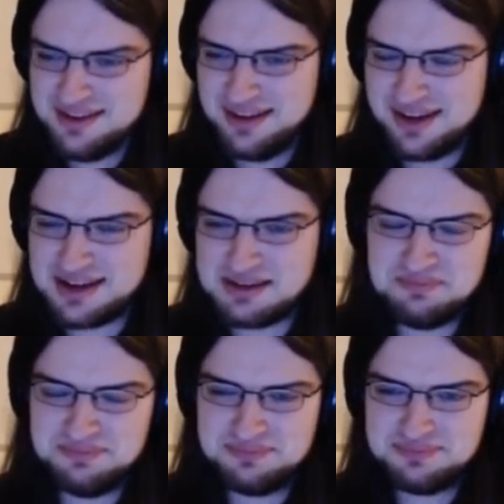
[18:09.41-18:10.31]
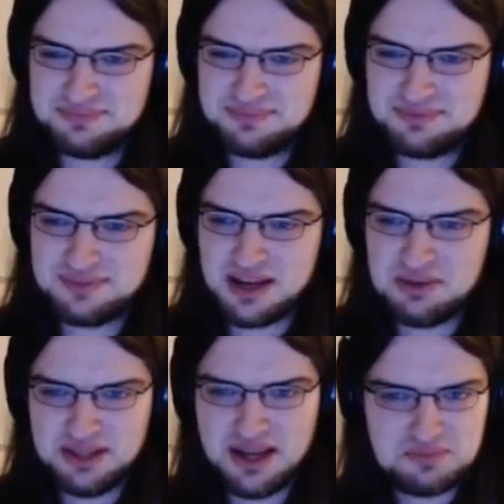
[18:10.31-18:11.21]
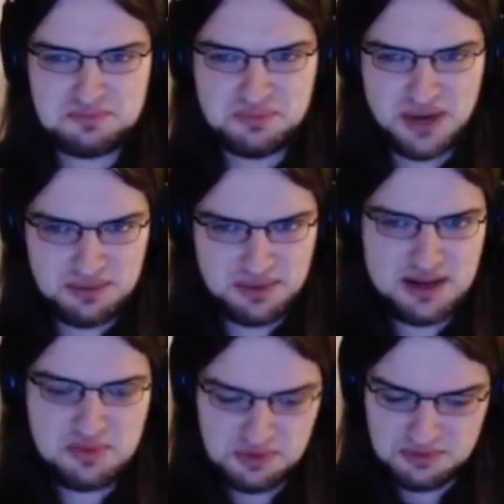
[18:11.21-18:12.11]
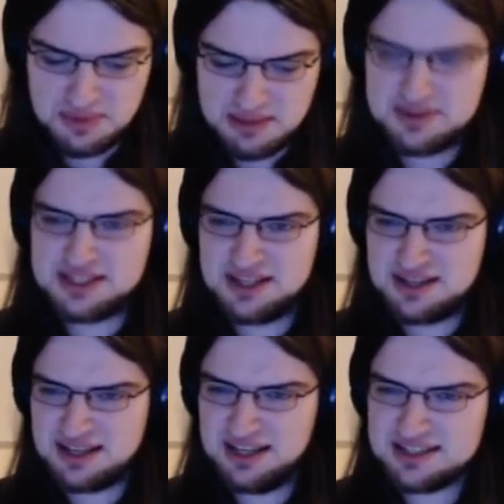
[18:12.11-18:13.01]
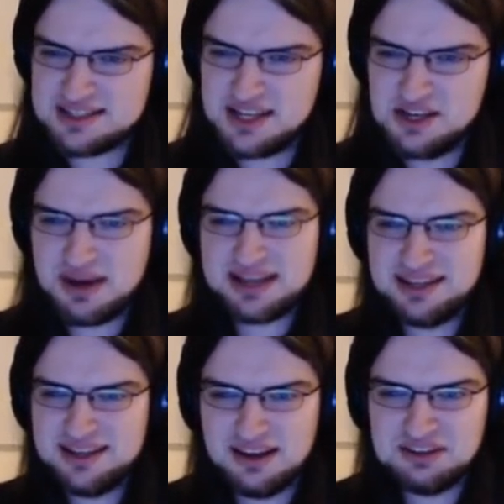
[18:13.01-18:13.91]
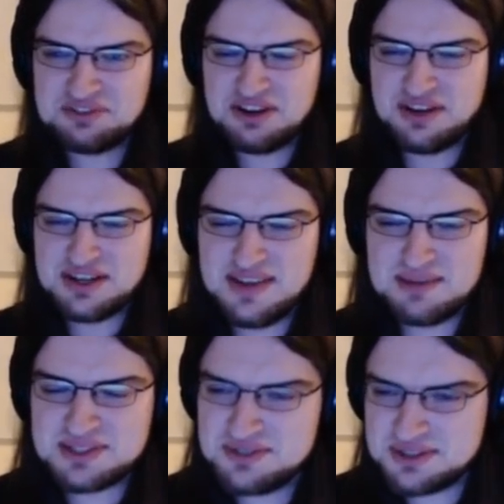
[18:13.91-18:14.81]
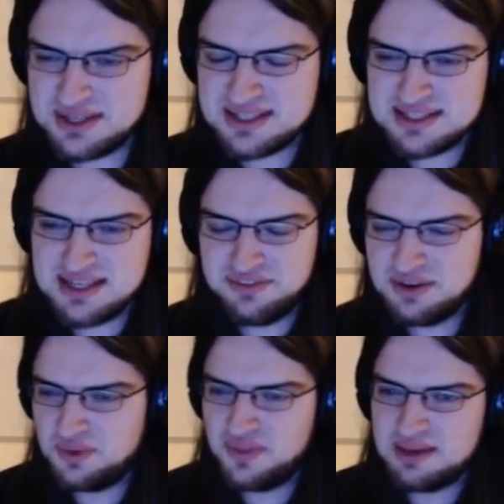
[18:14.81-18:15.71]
I will remember to click continue battling after I've ended the episode, so I can see if I won that